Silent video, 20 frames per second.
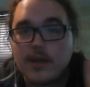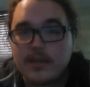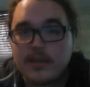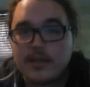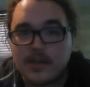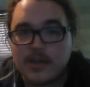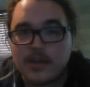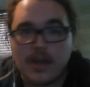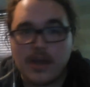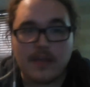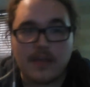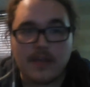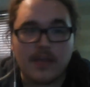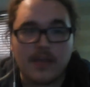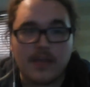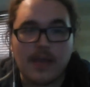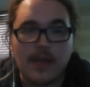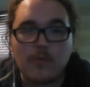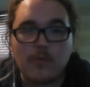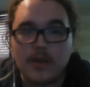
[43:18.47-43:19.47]
it not.
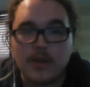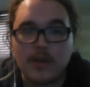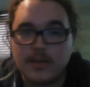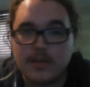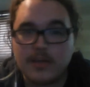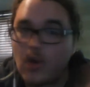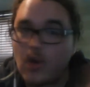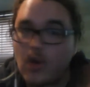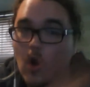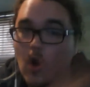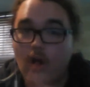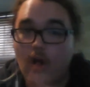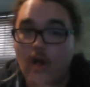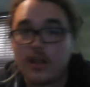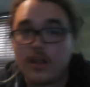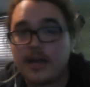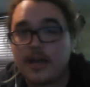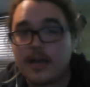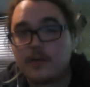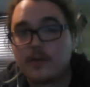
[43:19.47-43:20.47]
I wanted it
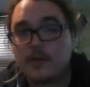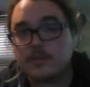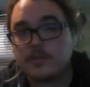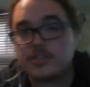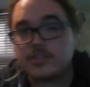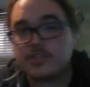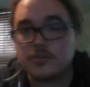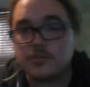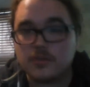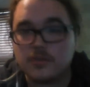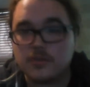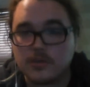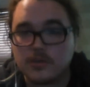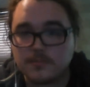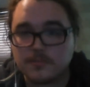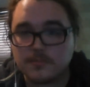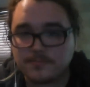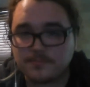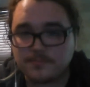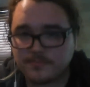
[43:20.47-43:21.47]
all Howard
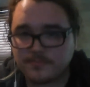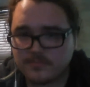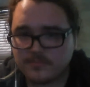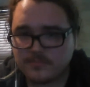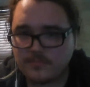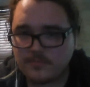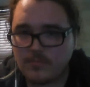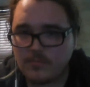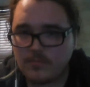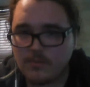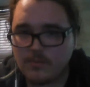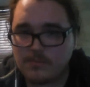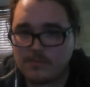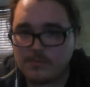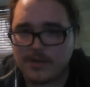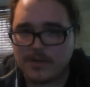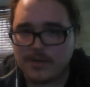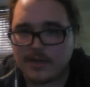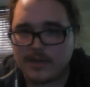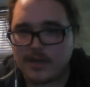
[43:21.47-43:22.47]
Shore. Mm-hmm.
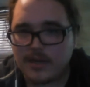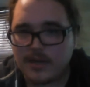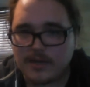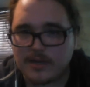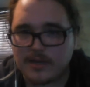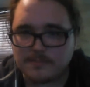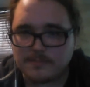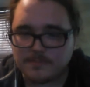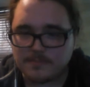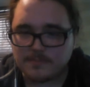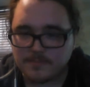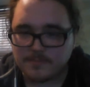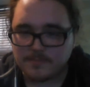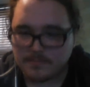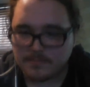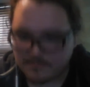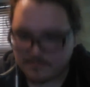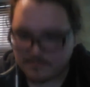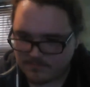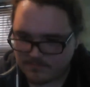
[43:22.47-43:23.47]
But
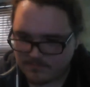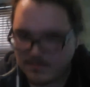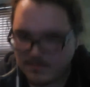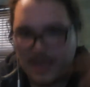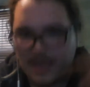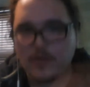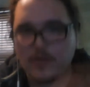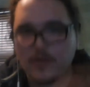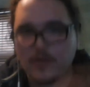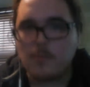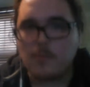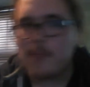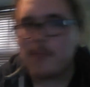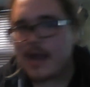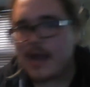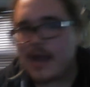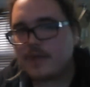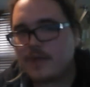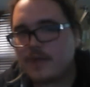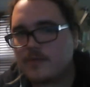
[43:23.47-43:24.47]
I don't
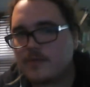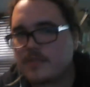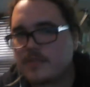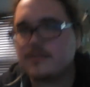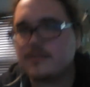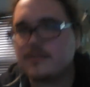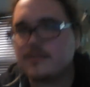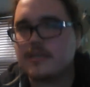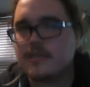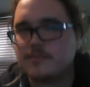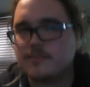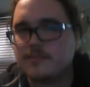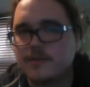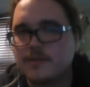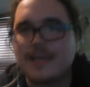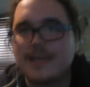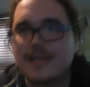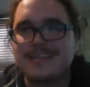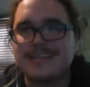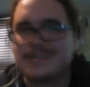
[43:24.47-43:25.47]
mind Reigns of Castamere.
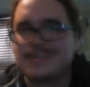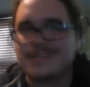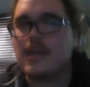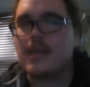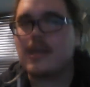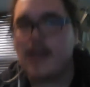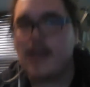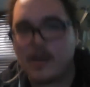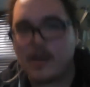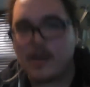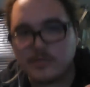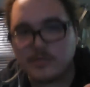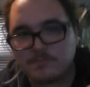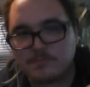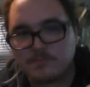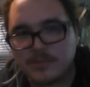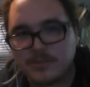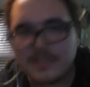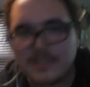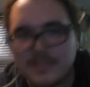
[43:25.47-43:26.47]
Like I said, I was
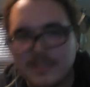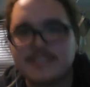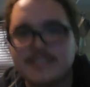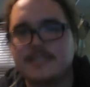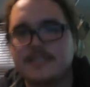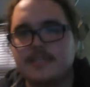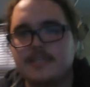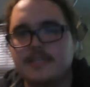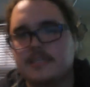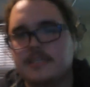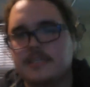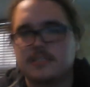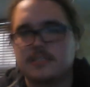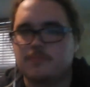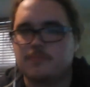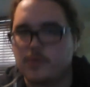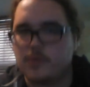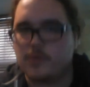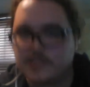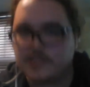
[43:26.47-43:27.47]
pleasantly
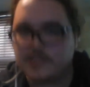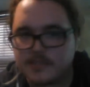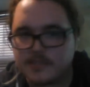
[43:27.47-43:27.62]
disappointed.